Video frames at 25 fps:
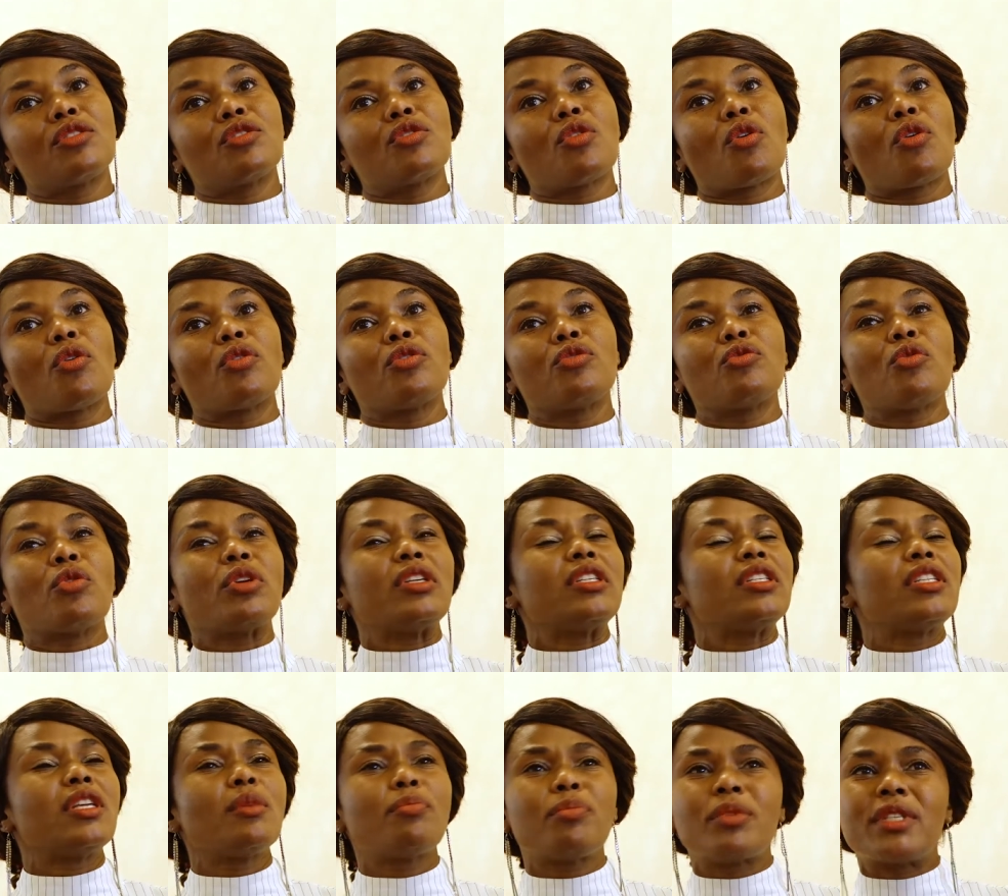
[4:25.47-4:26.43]
You know, you're
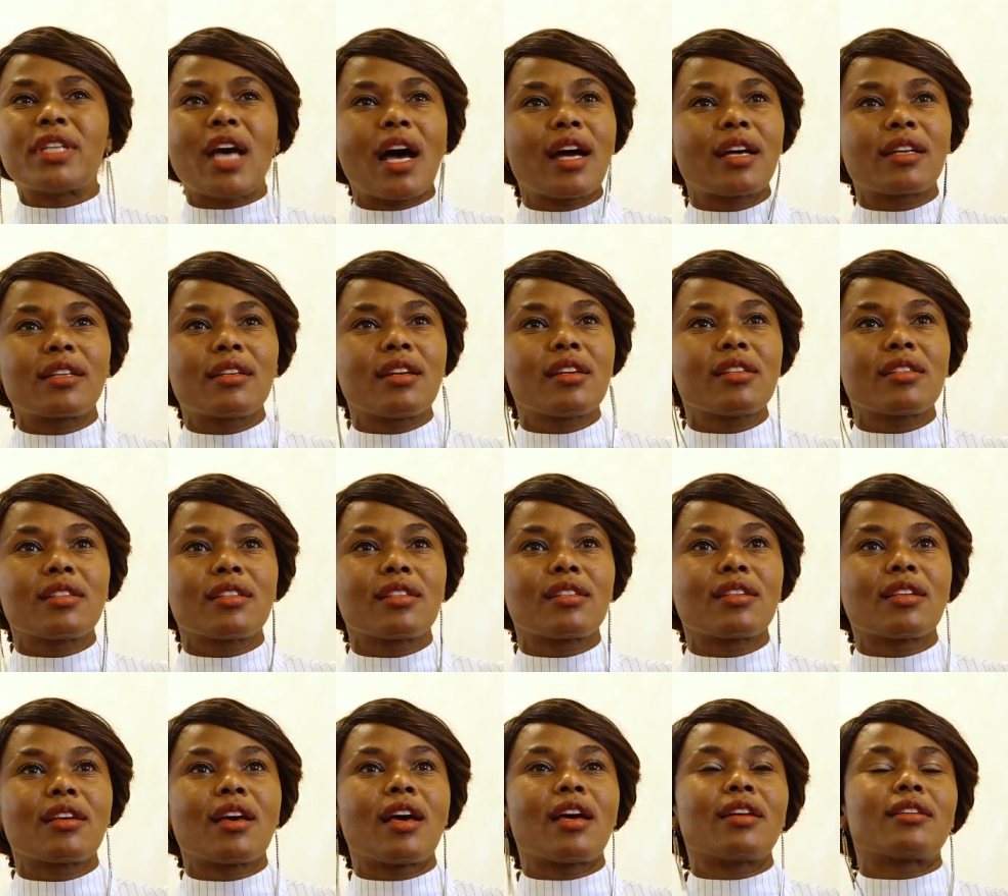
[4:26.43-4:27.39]
in deep
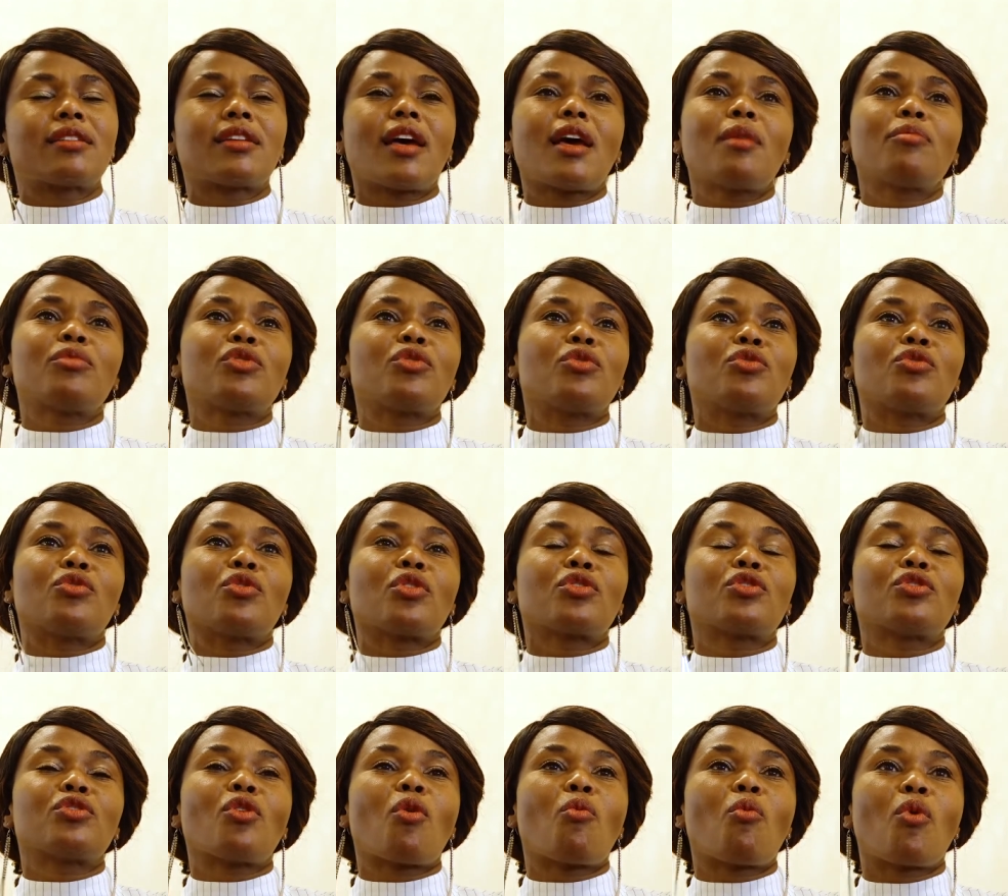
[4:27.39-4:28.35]
darkness. At times, you do
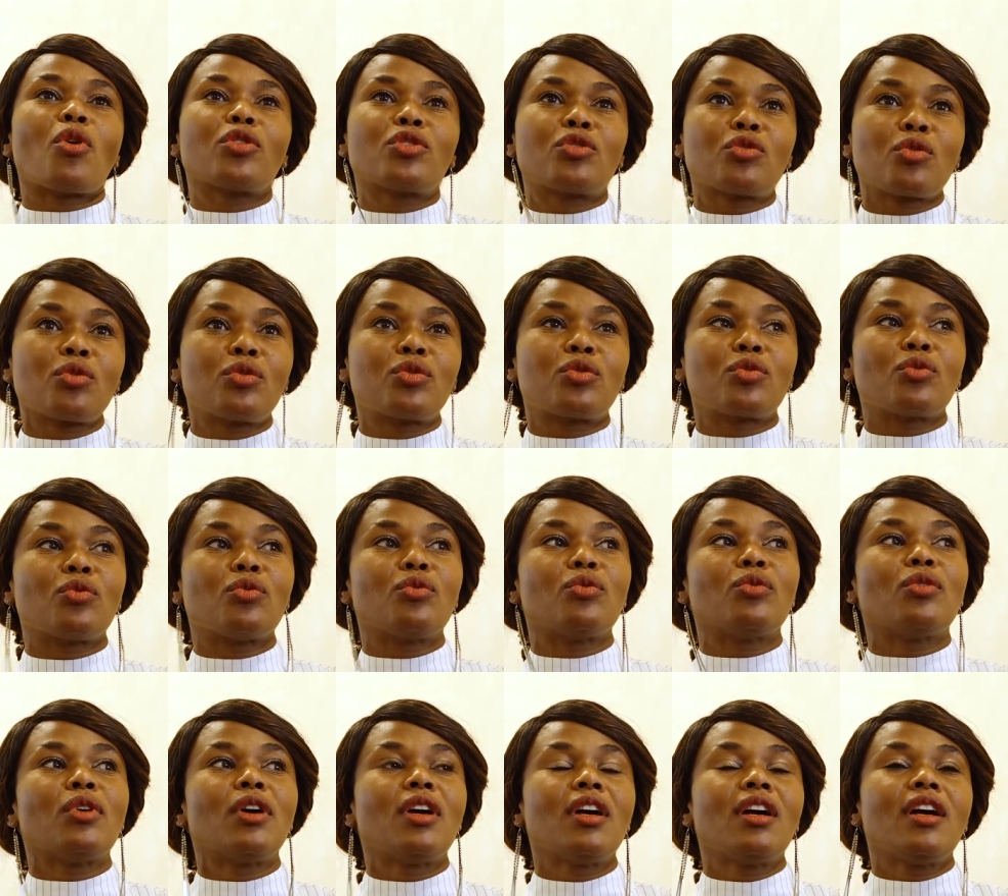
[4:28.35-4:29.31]
not know what to
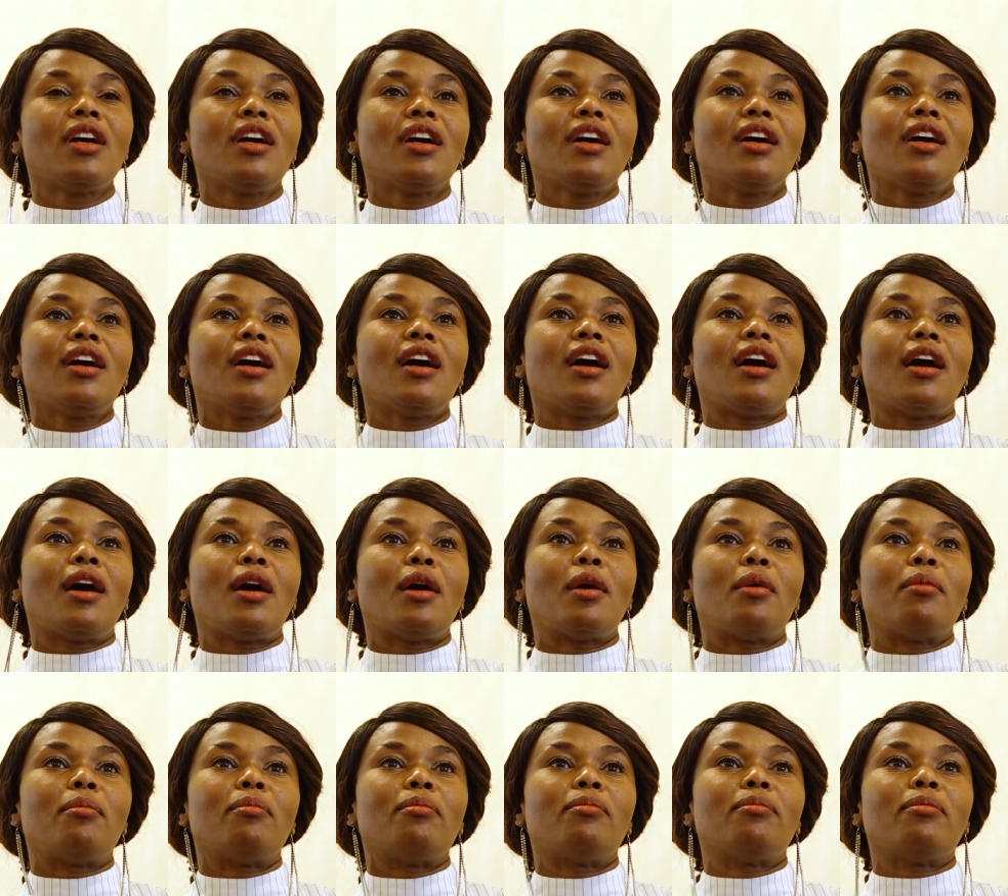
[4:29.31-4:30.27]
do.
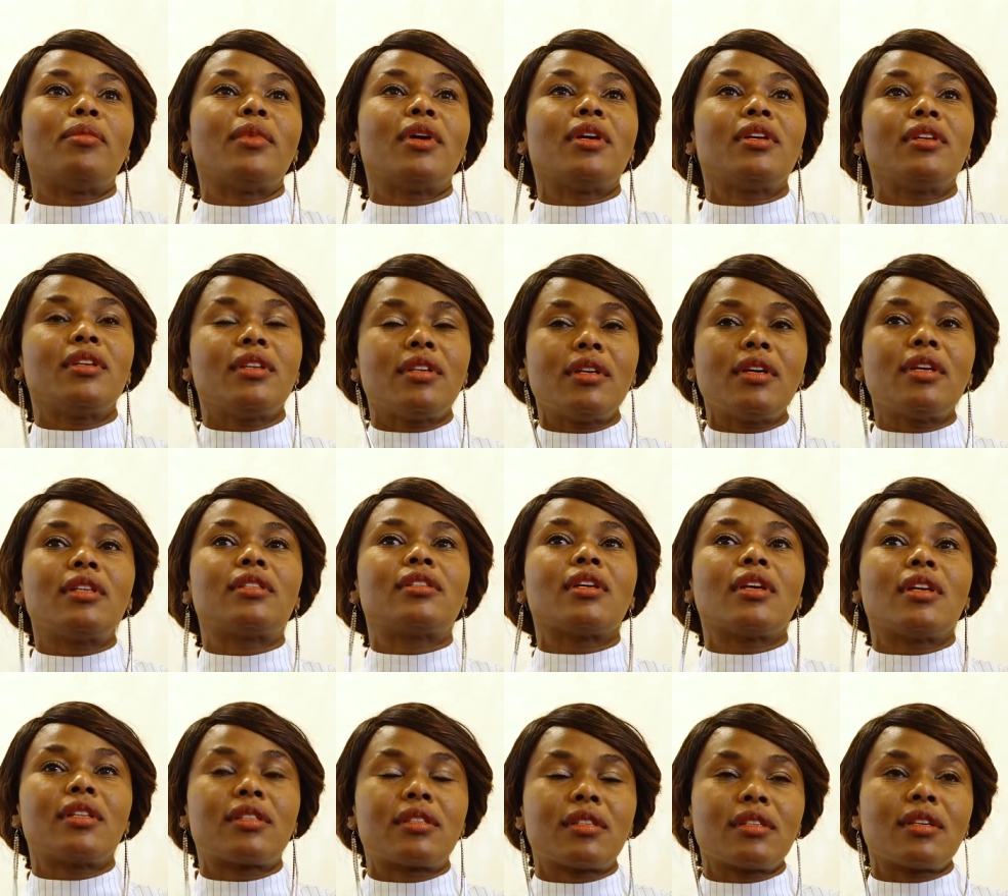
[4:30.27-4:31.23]

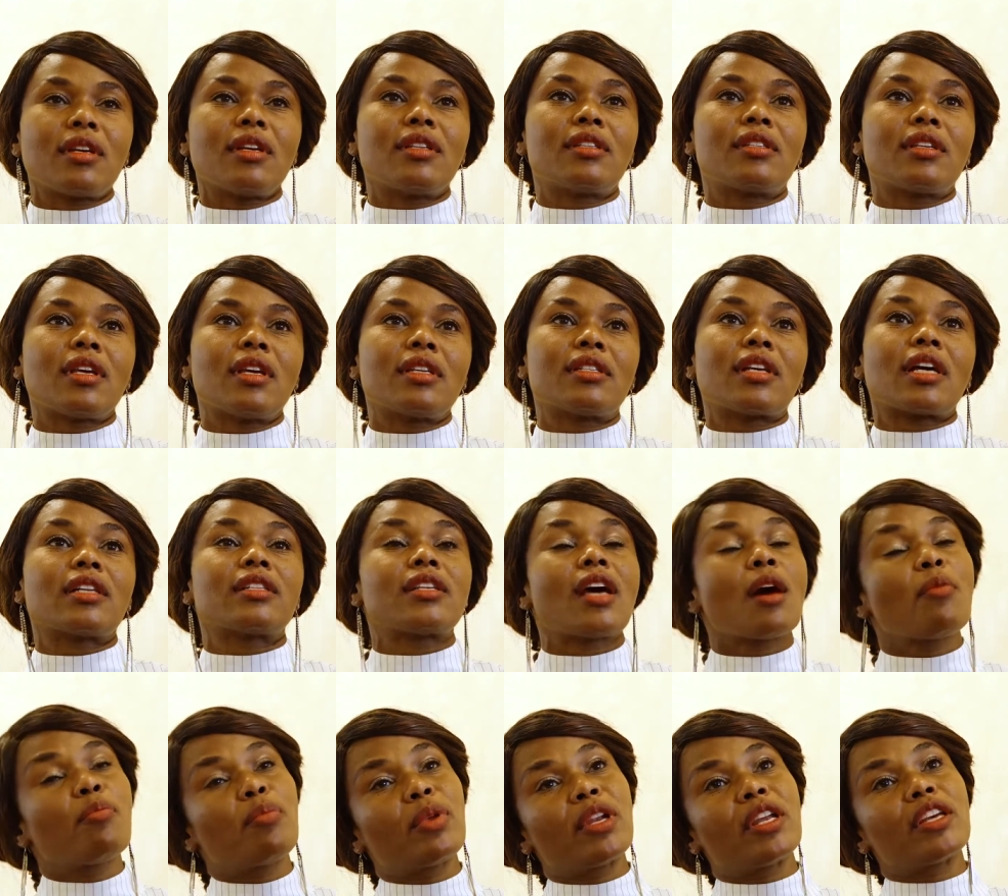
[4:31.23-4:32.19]
It's a
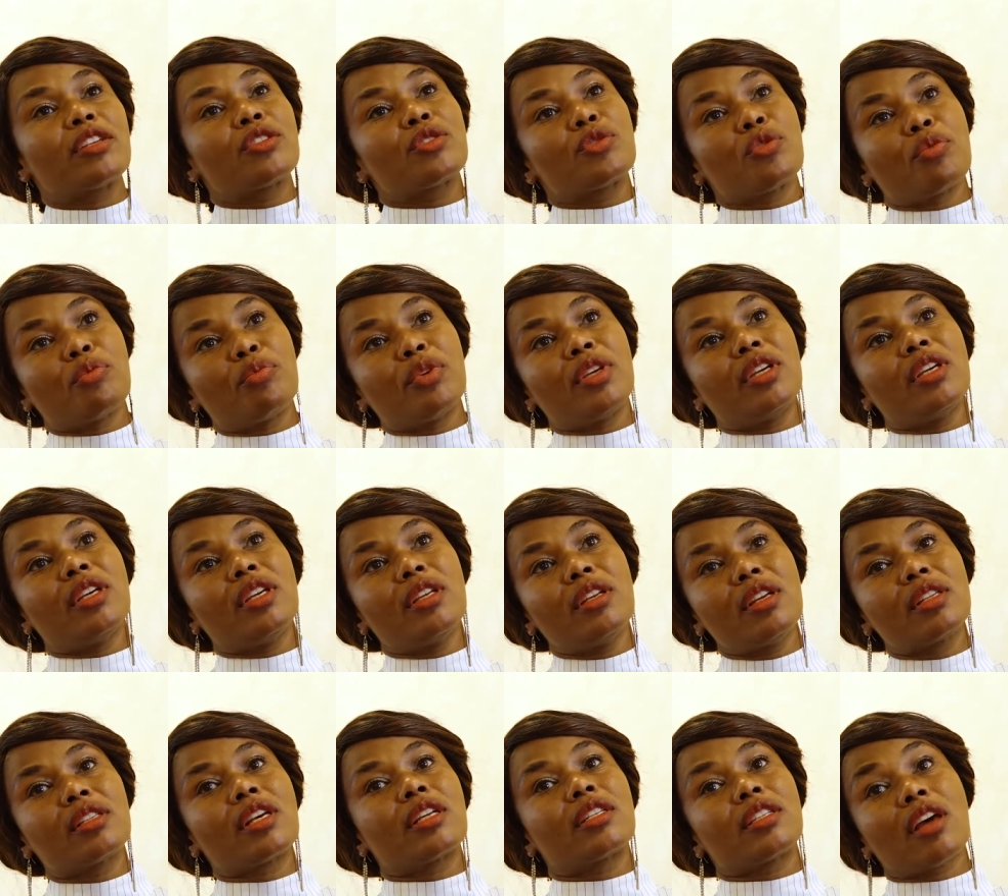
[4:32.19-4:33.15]
tough place to be
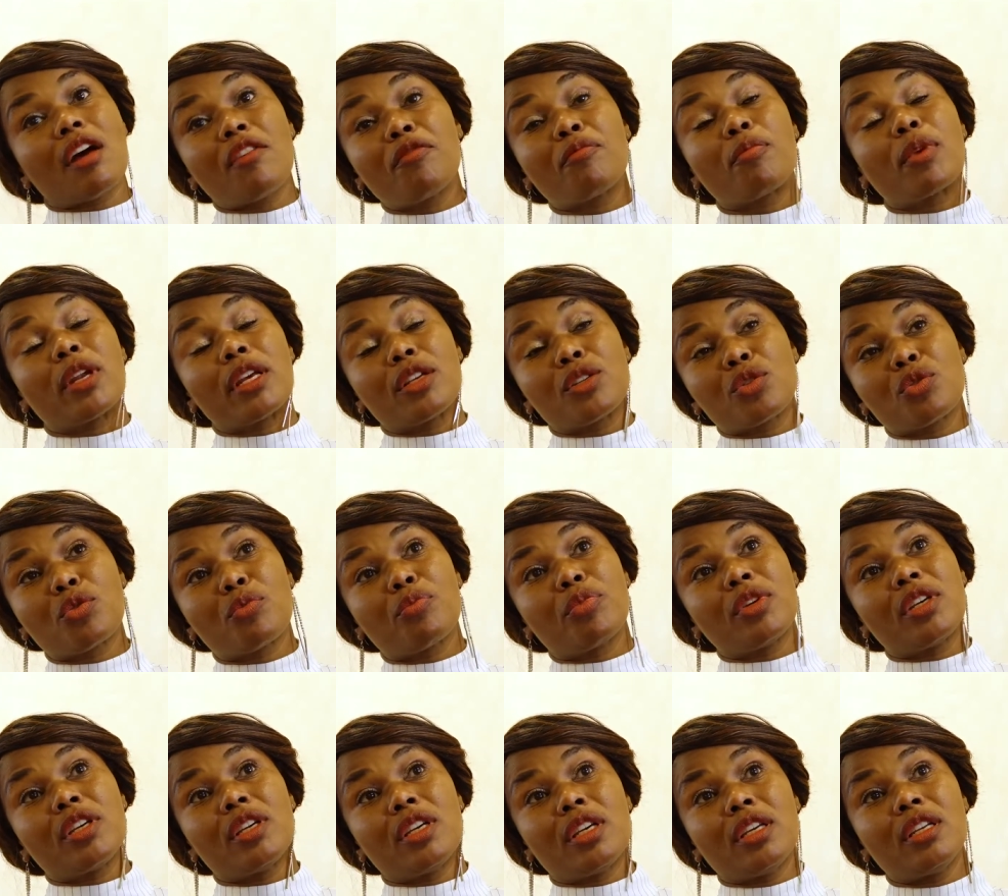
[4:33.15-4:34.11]
in. It's a tough place to
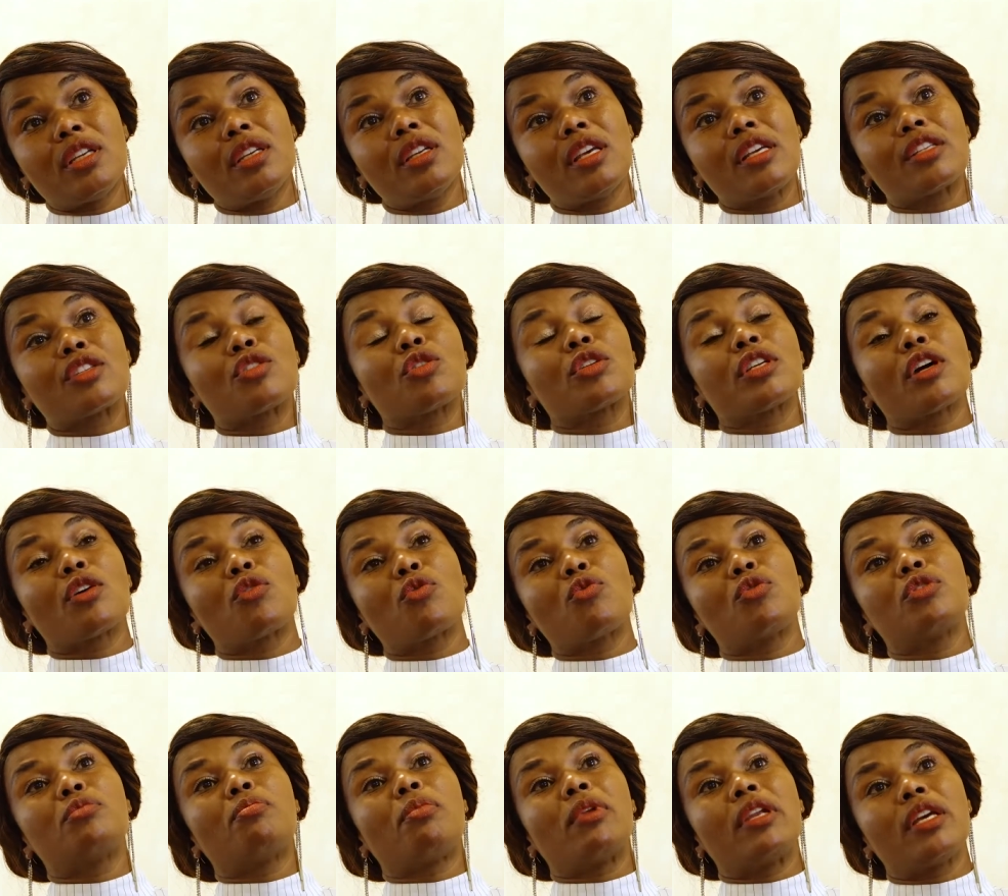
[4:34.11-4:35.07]
be in. It's not a
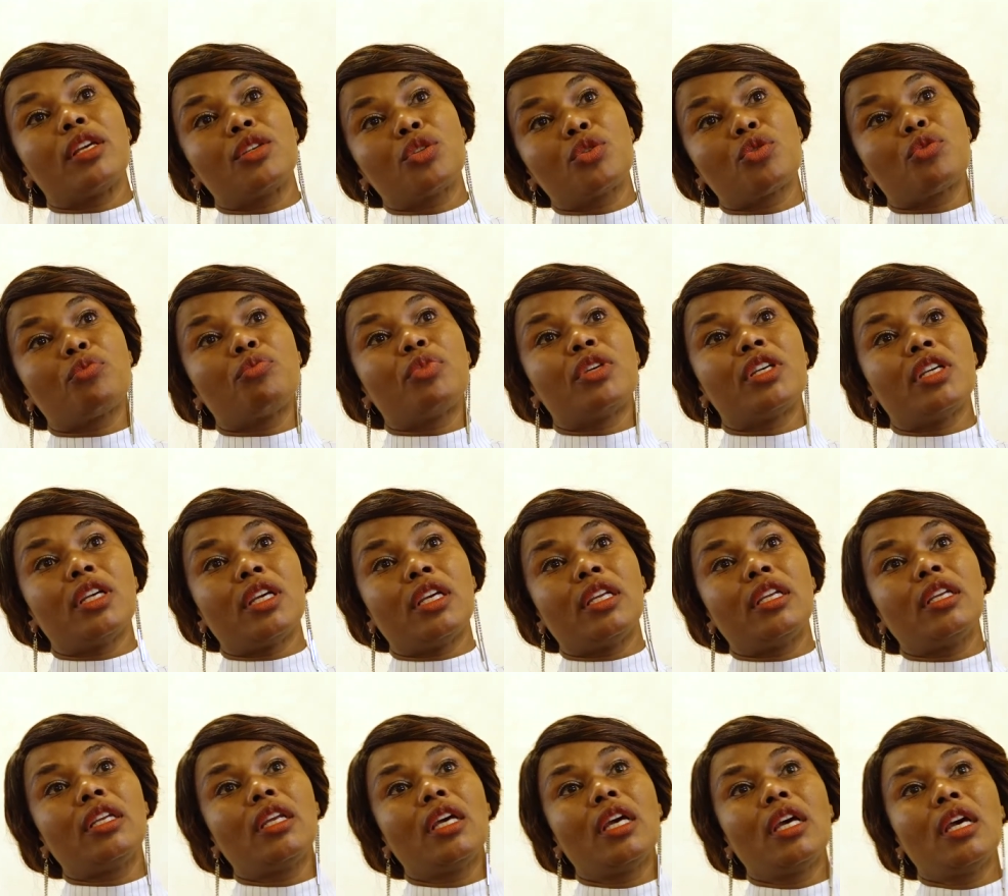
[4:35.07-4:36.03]
good place to be in.